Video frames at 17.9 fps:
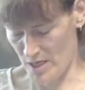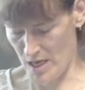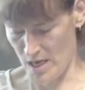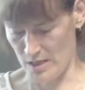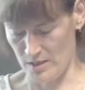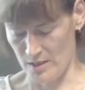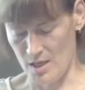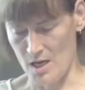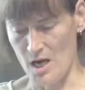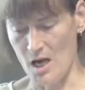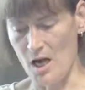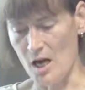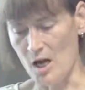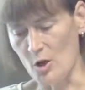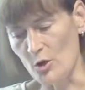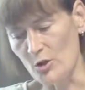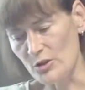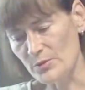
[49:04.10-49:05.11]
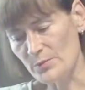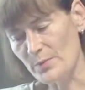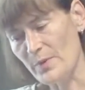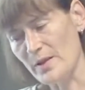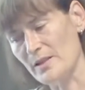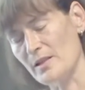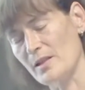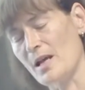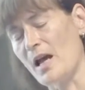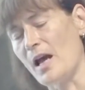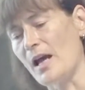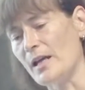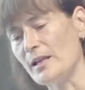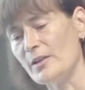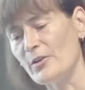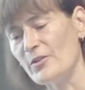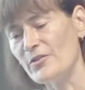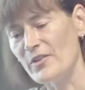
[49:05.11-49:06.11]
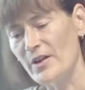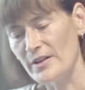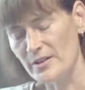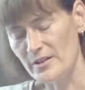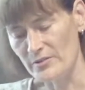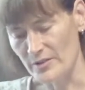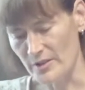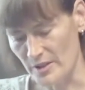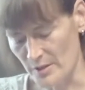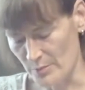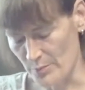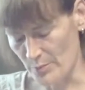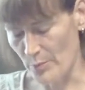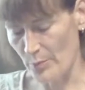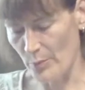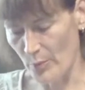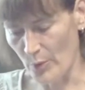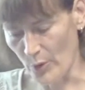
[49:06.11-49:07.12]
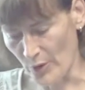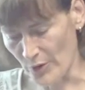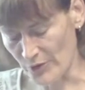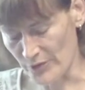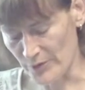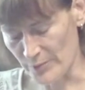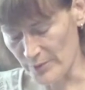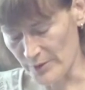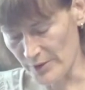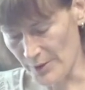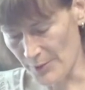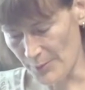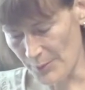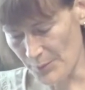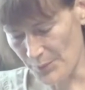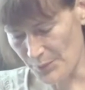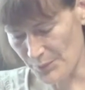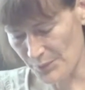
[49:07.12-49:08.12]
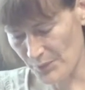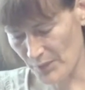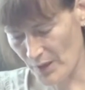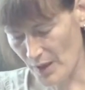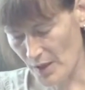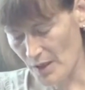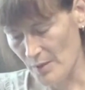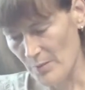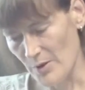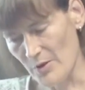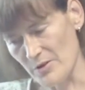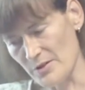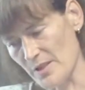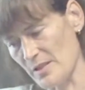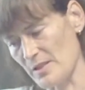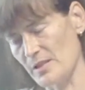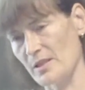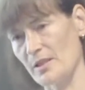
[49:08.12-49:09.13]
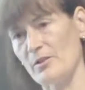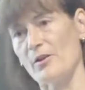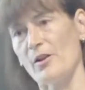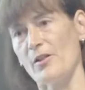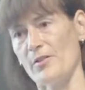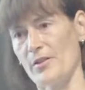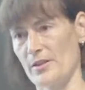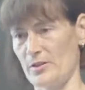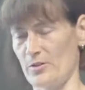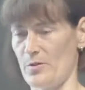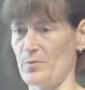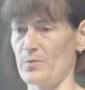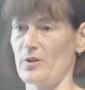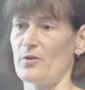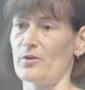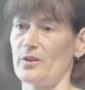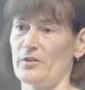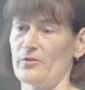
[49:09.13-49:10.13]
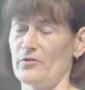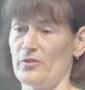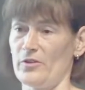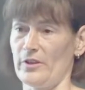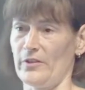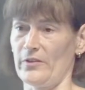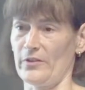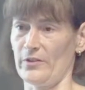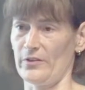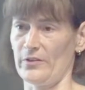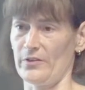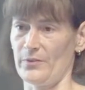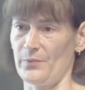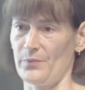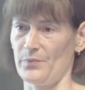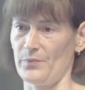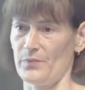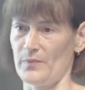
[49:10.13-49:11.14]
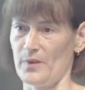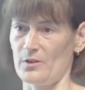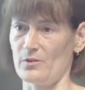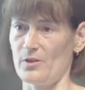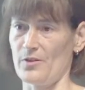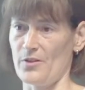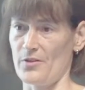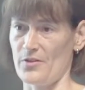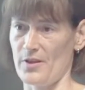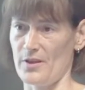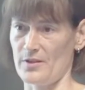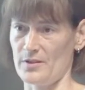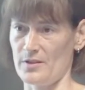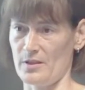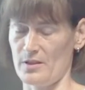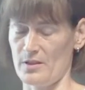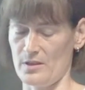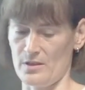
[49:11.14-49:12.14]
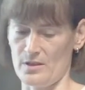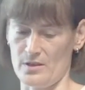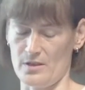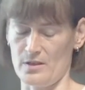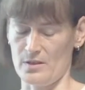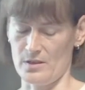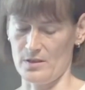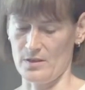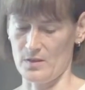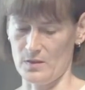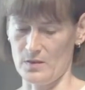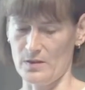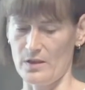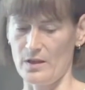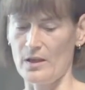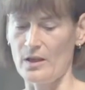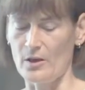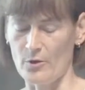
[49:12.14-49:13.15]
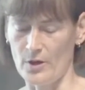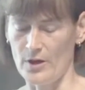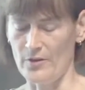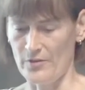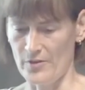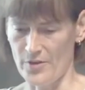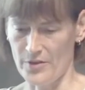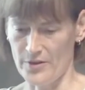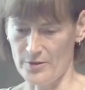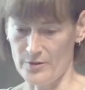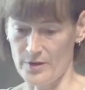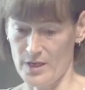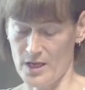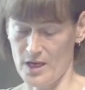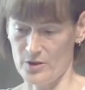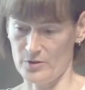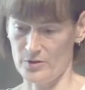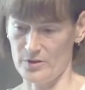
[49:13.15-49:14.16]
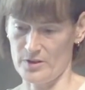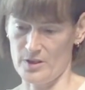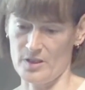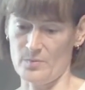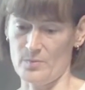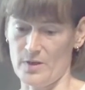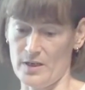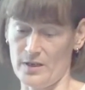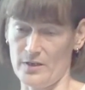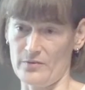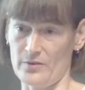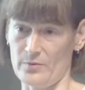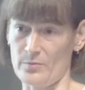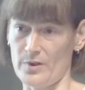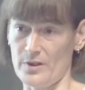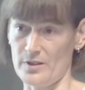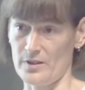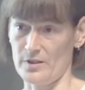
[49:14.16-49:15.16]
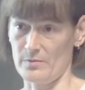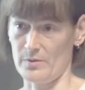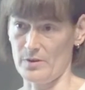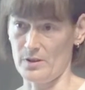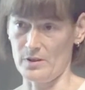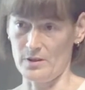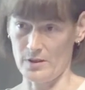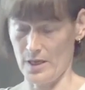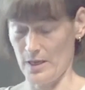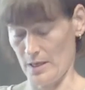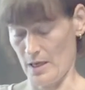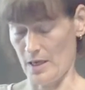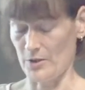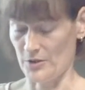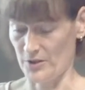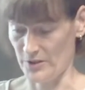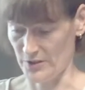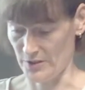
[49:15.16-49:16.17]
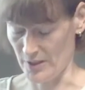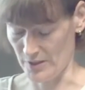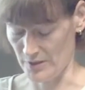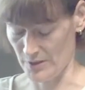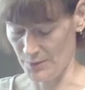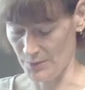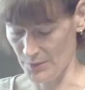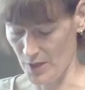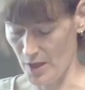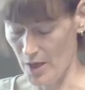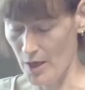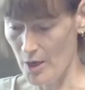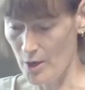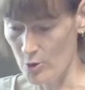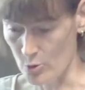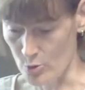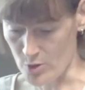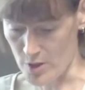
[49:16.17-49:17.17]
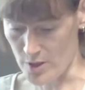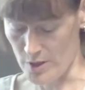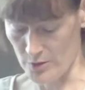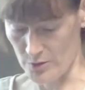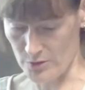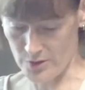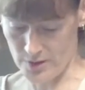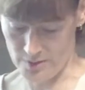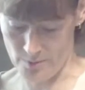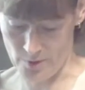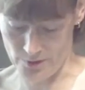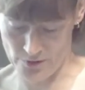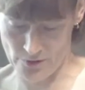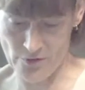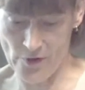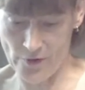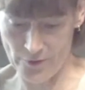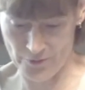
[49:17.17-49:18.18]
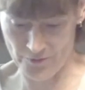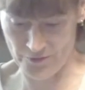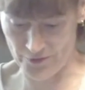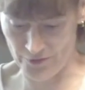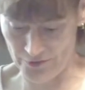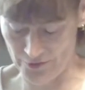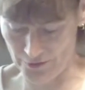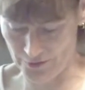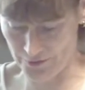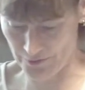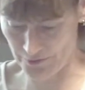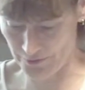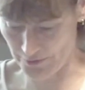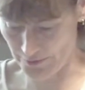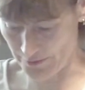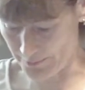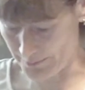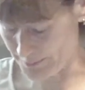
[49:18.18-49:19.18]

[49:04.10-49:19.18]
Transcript: can hold, but I don't find it very plausible, because I see all these top-down instances, all the things that the lower-level theory cannot explain even in principle, like consciousness. Or talking about quantum physics,